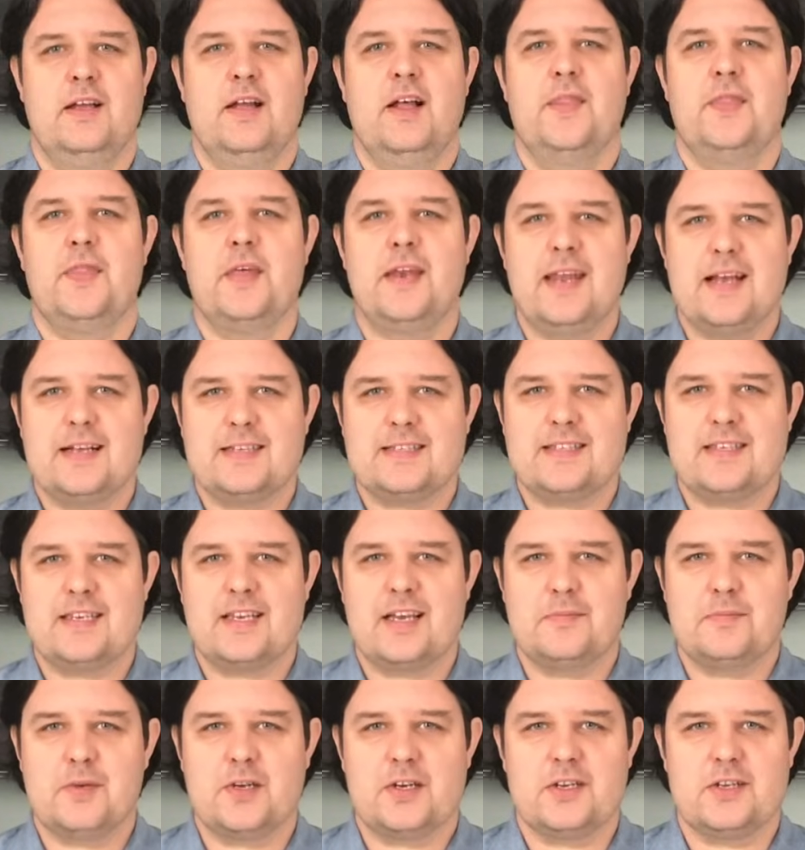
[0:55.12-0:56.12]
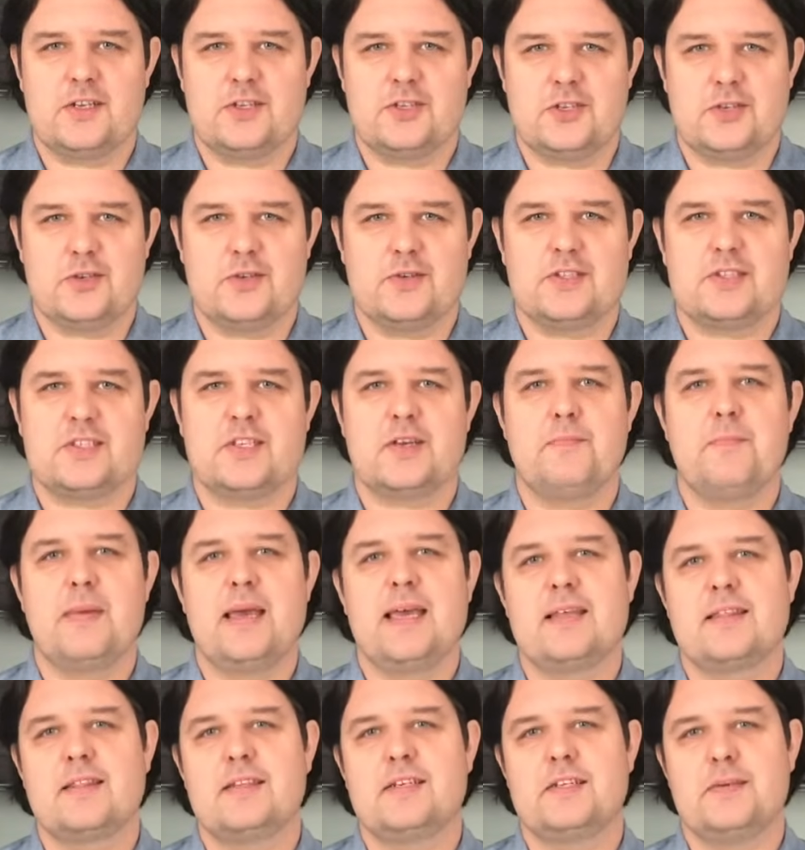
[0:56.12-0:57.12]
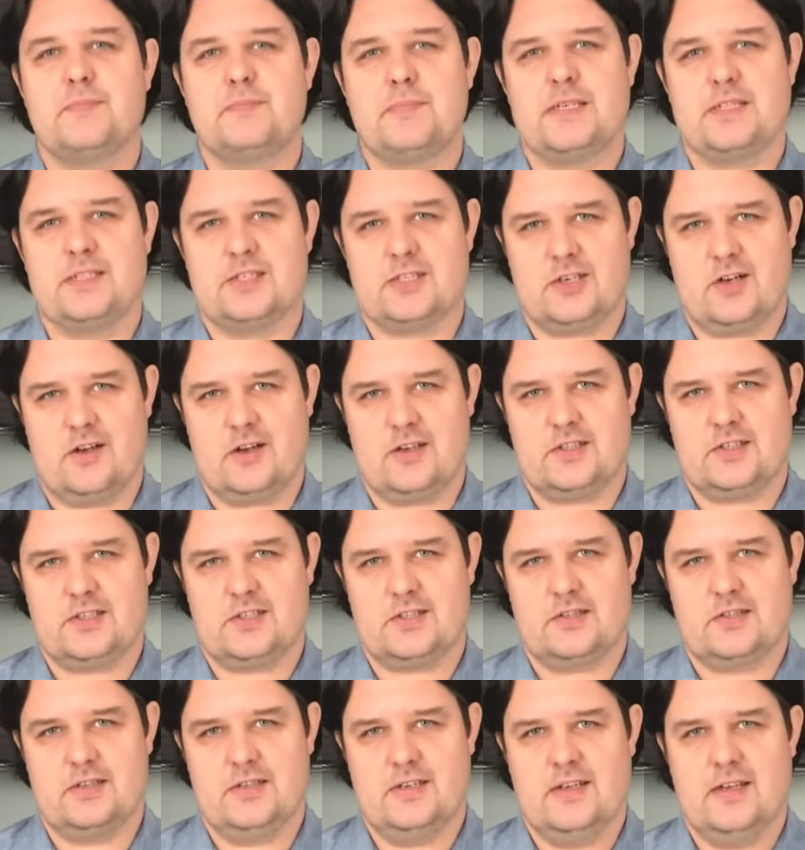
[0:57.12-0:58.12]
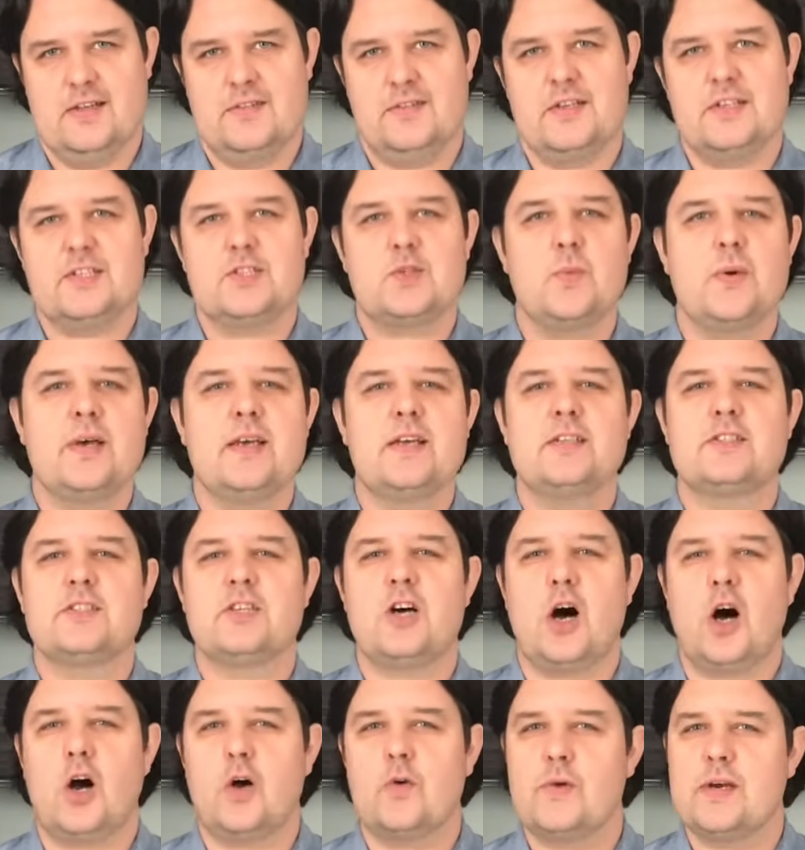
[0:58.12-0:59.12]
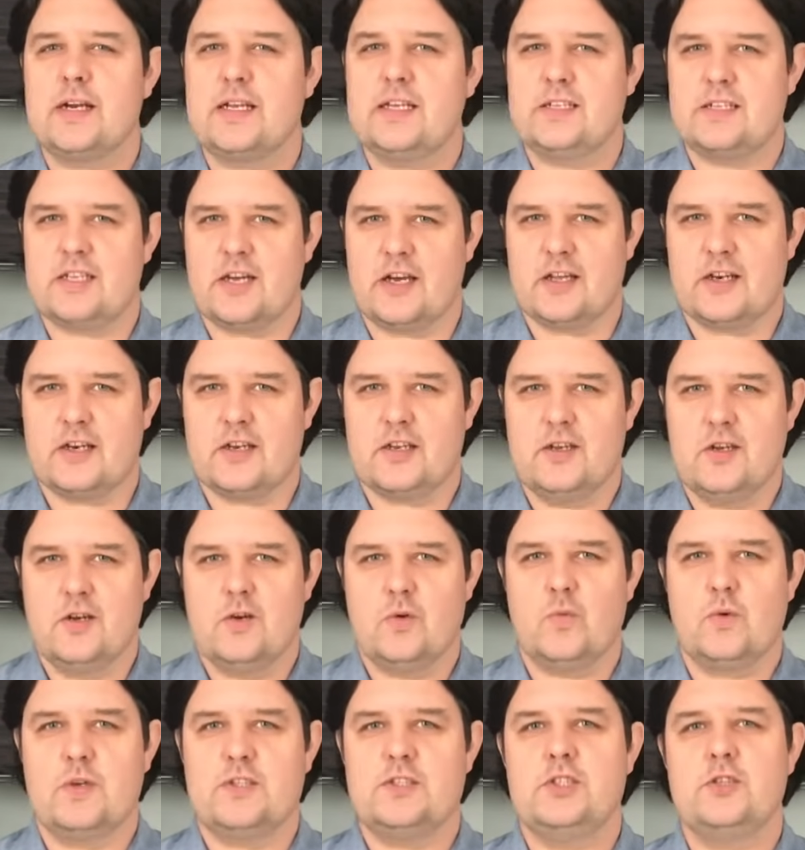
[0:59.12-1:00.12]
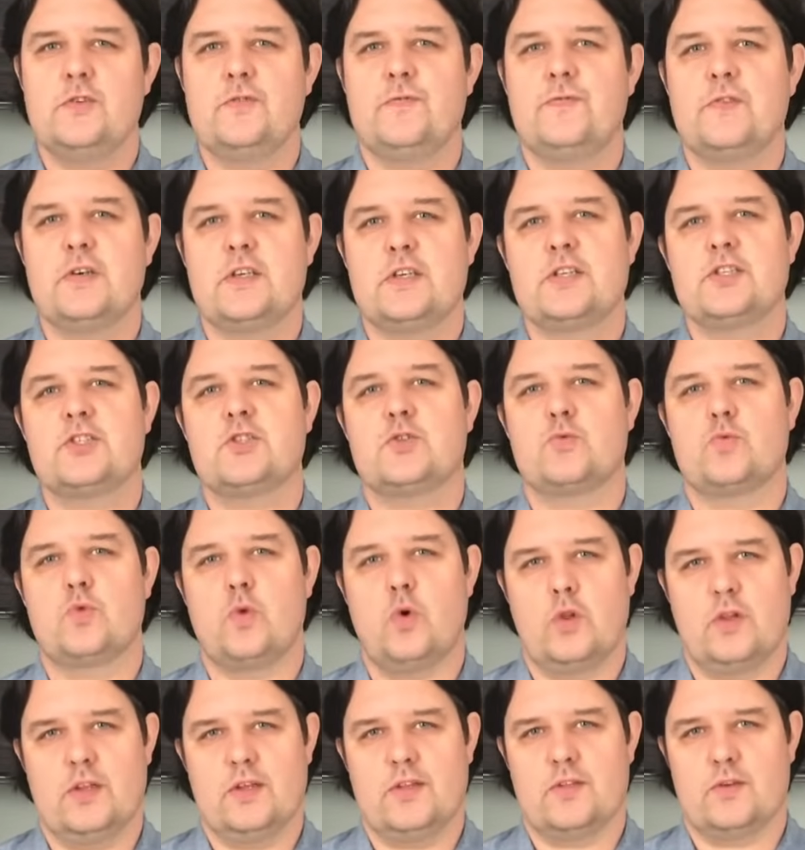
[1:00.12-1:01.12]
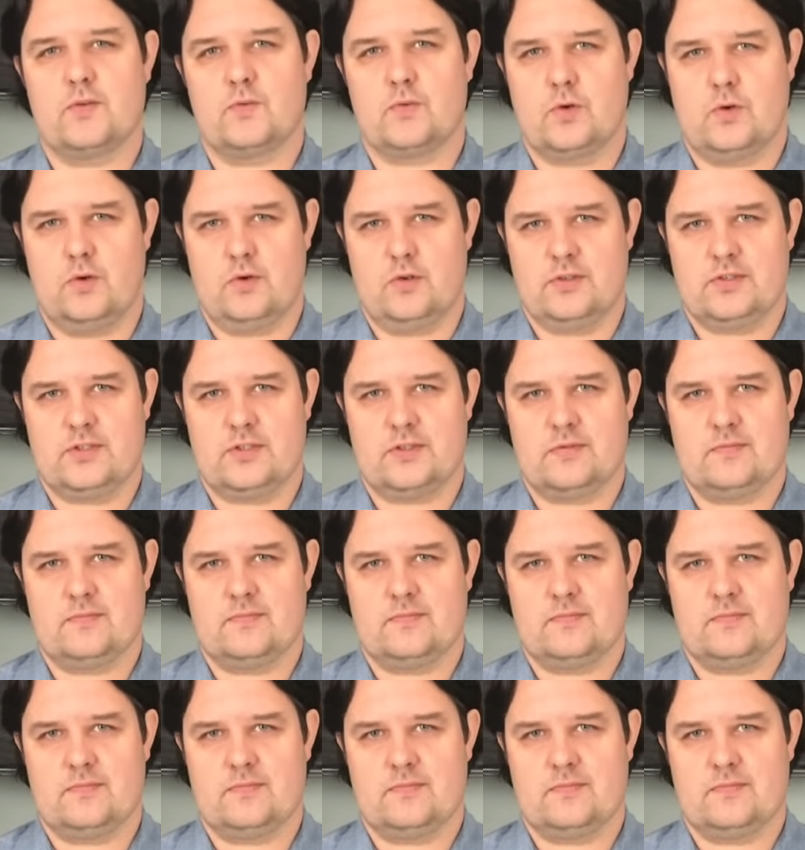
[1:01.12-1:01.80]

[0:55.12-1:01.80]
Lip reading: The next thing I'm going to do is to make the dipping sauce. This way it's already done once you finish rolling the rolls.